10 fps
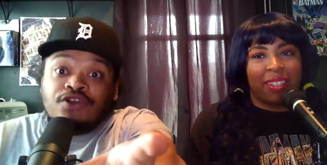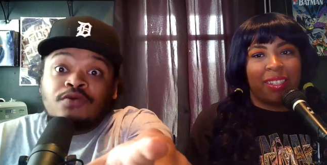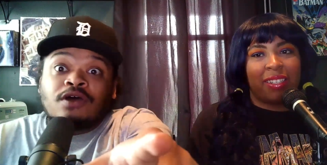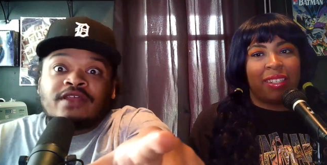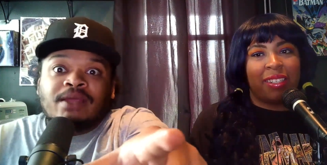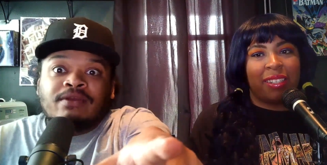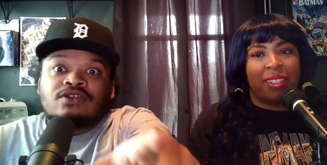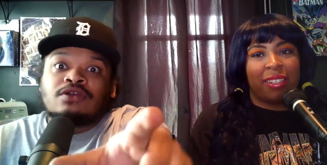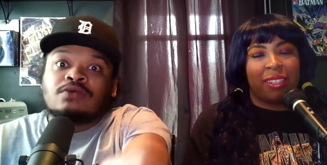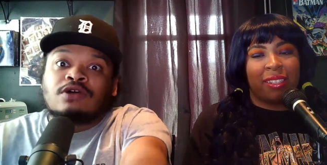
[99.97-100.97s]
Speaker 1: you do all that, make
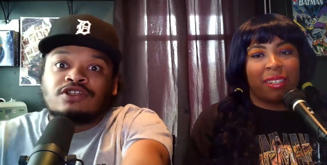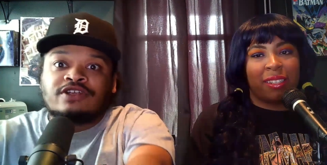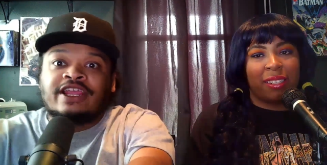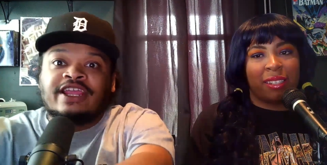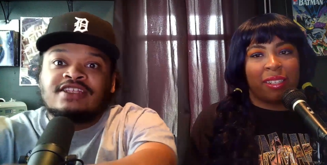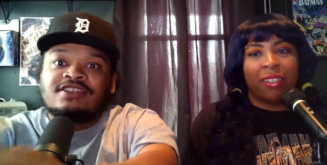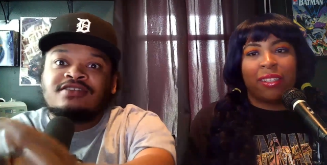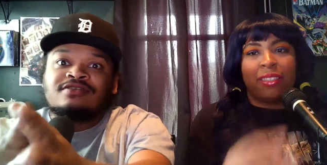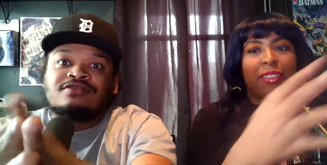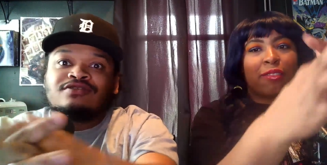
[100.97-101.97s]
sure you wash your hands.
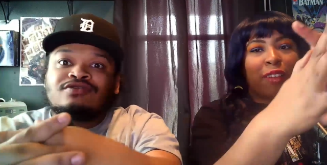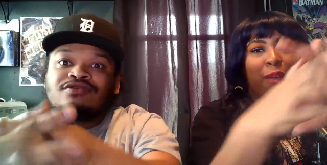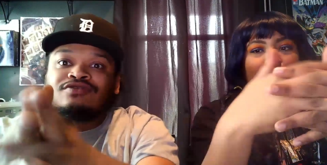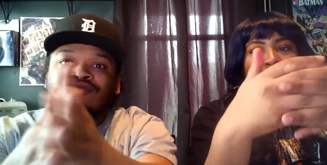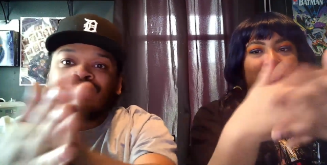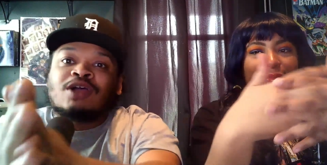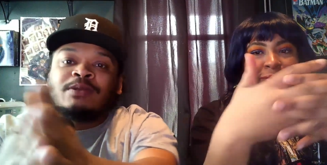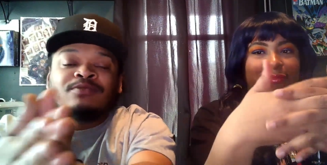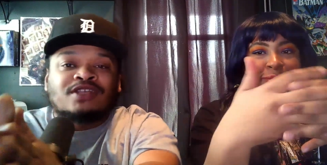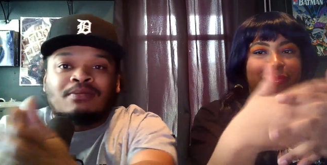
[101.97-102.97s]
Scrub them. Scrub
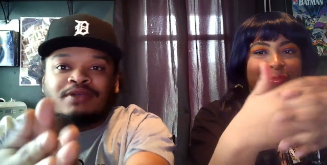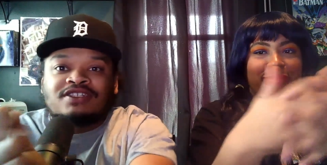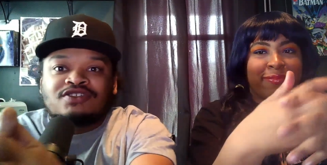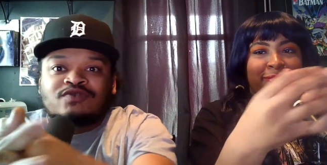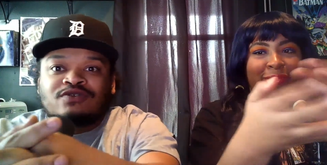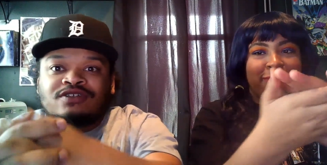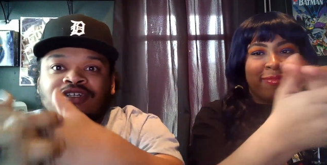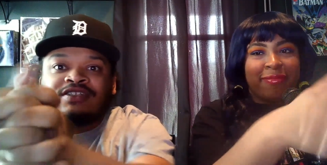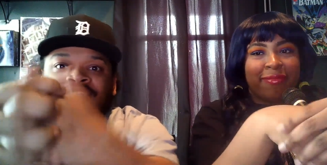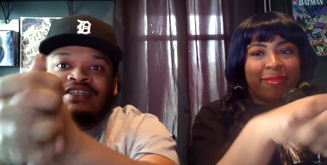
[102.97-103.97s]
them some bitches real
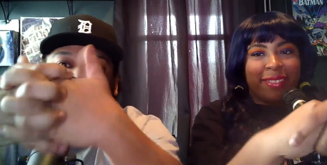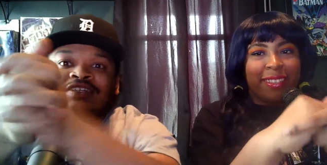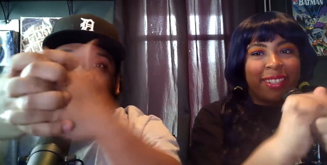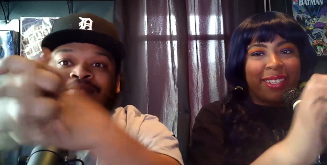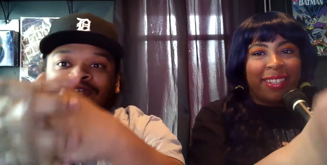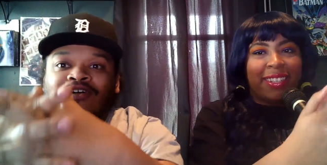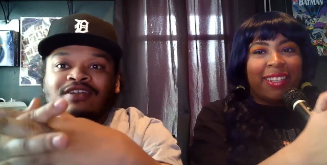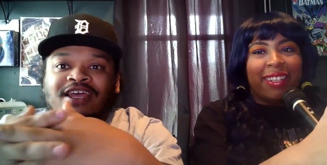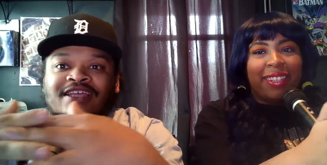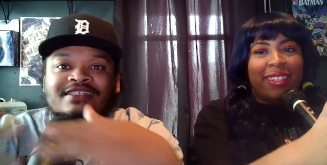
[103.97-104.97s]
good. Get them all
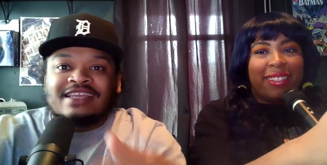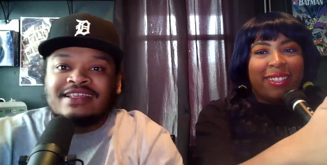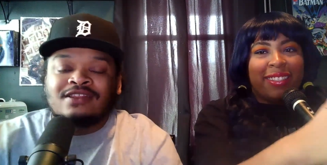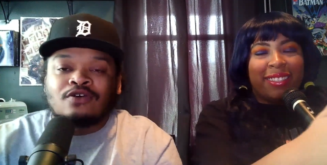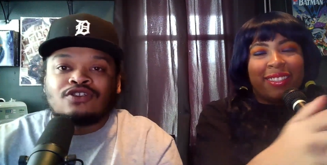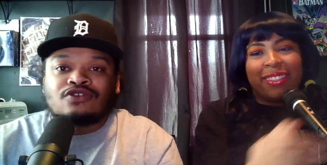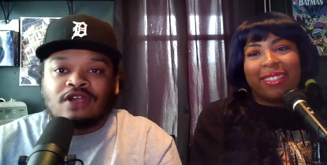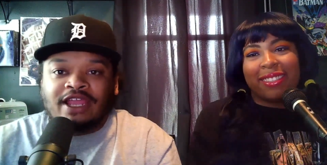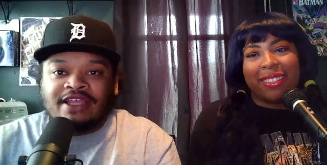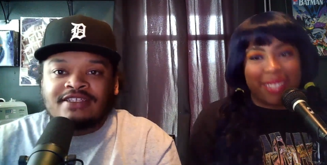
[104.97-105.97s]
nice. Getting those
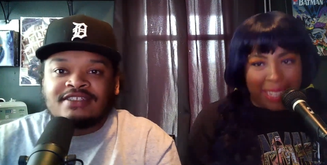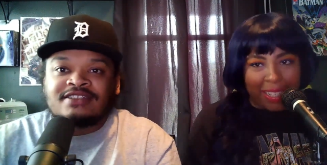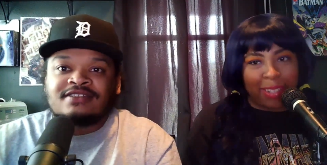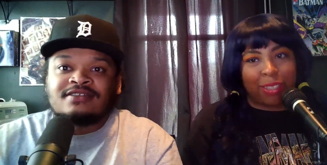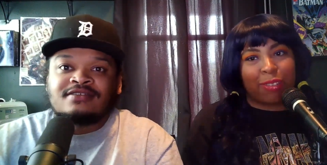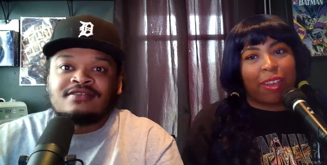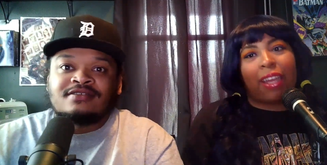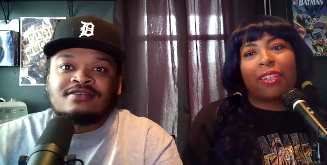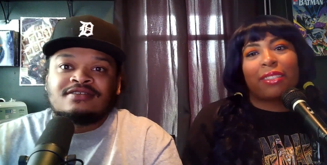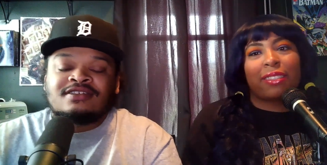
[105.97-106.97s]
cracks. Getting those
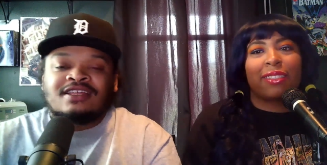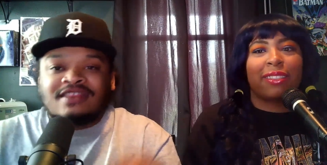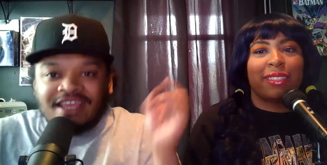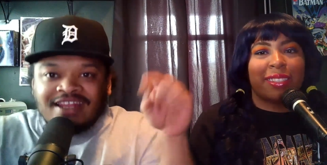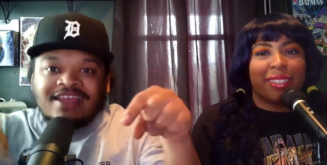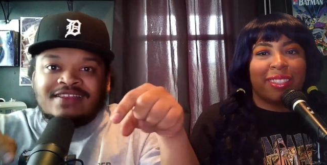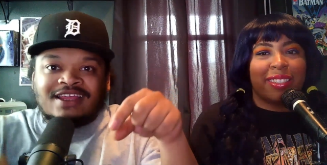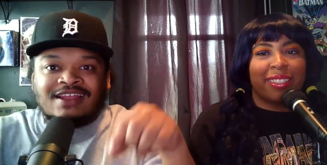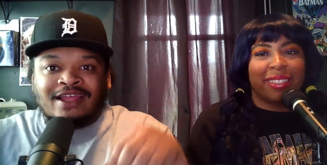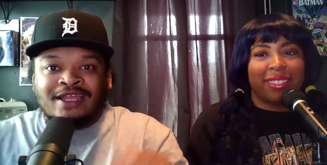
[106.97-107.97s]
cracks. Then hit
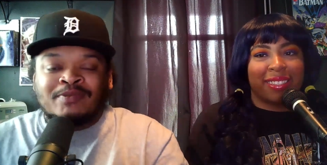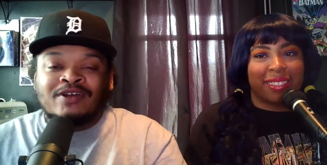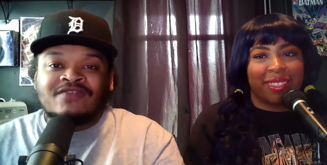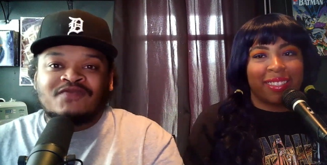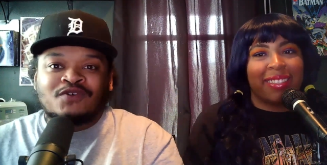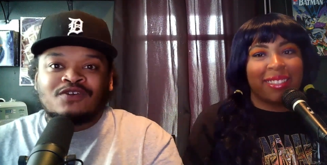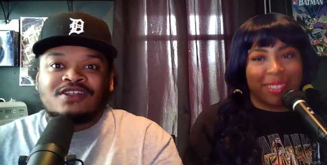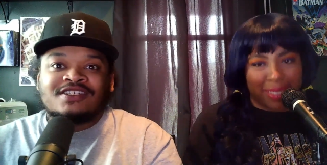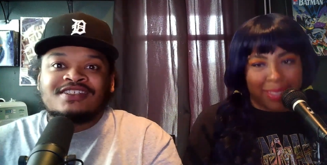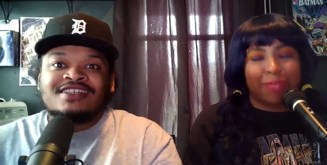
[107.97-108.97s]
that like button for
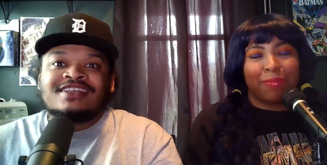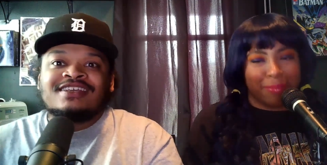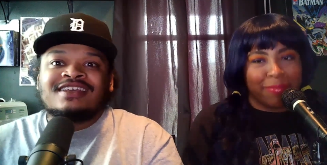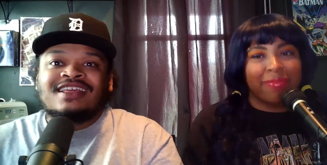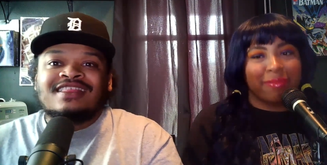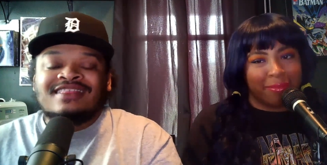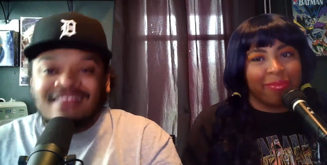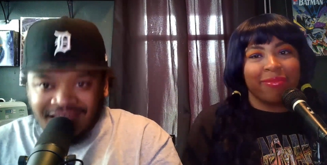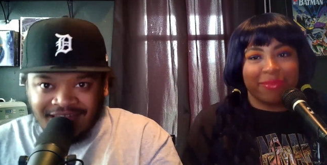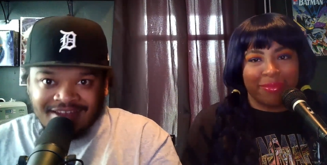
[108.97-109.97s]
us.
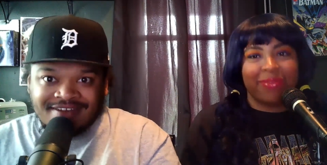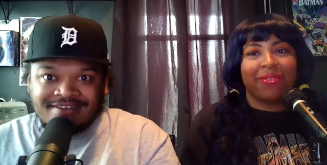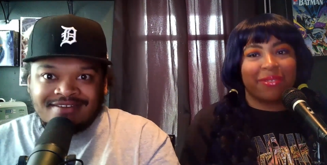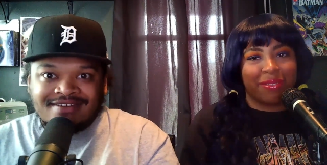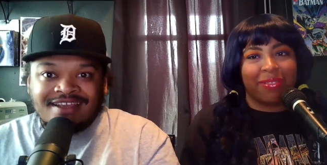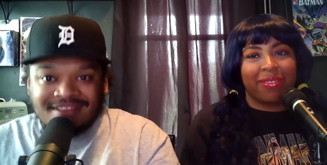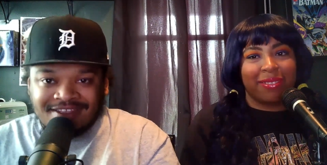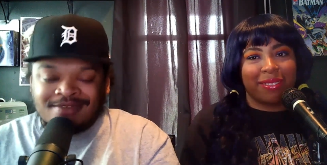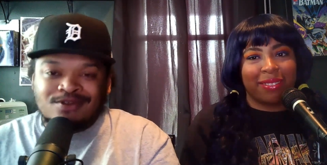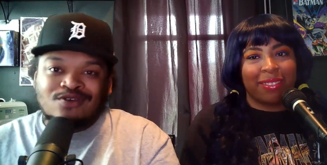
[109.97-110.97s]
Then hit the
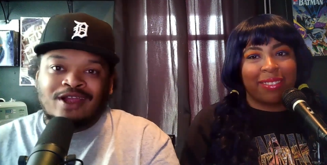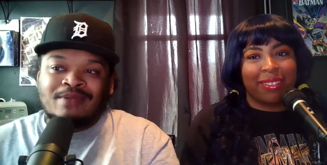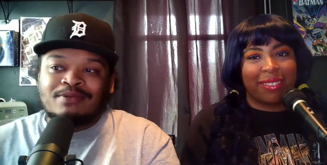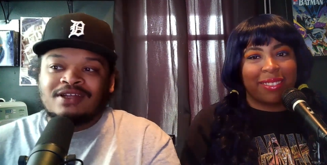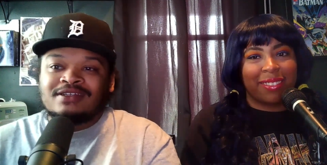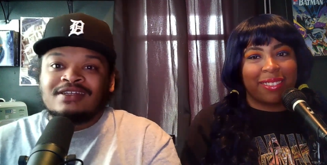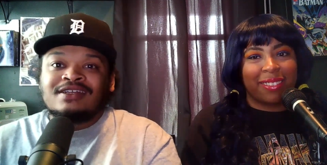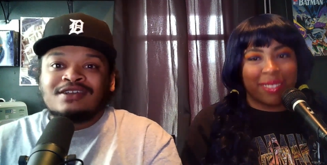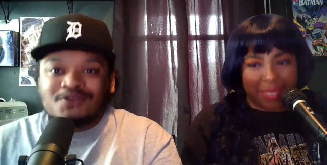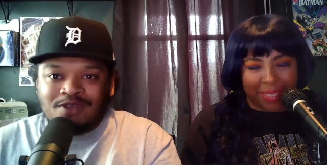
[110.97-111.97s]
subscribe button
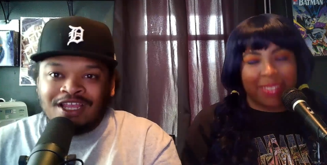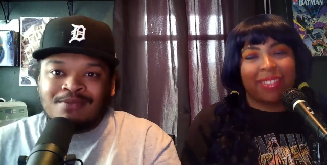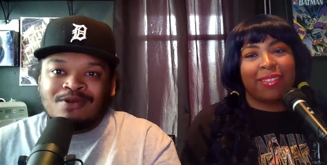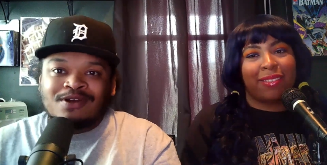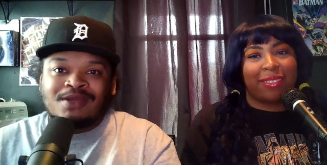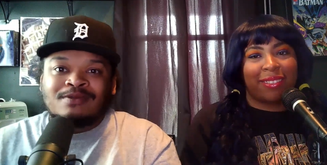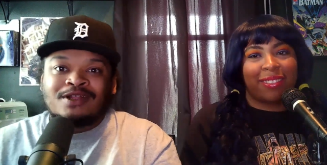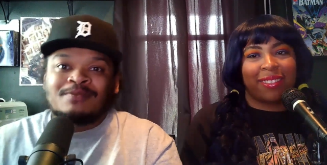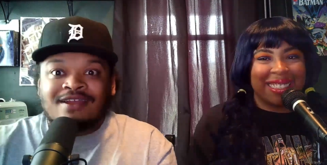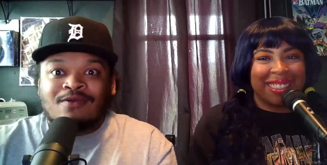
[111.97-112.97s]
because we got more coming
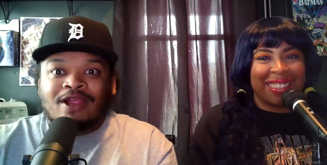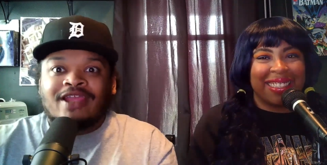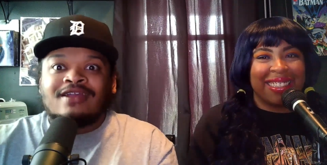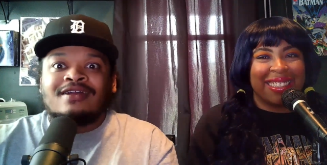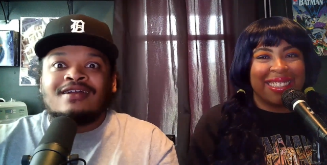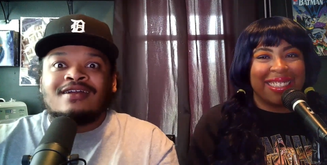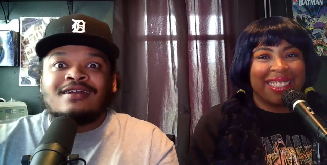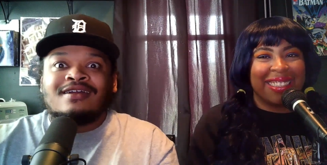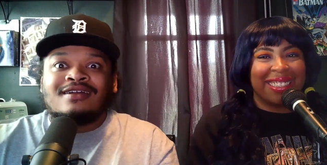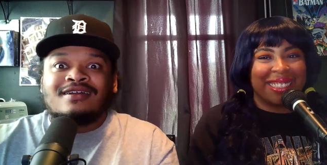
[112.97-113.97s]
up right
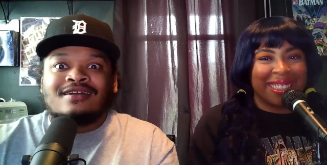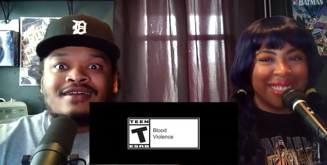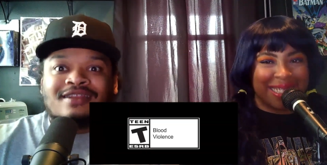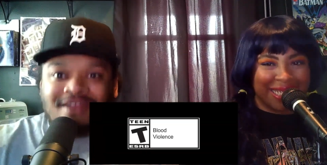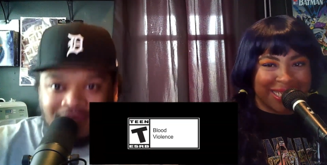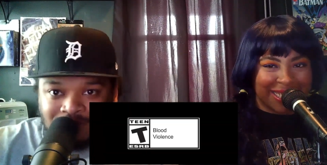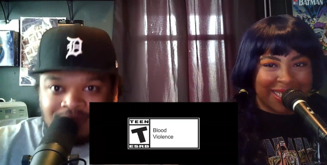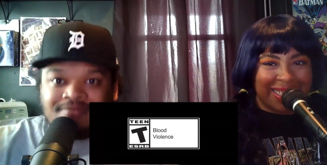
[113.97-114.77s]
now.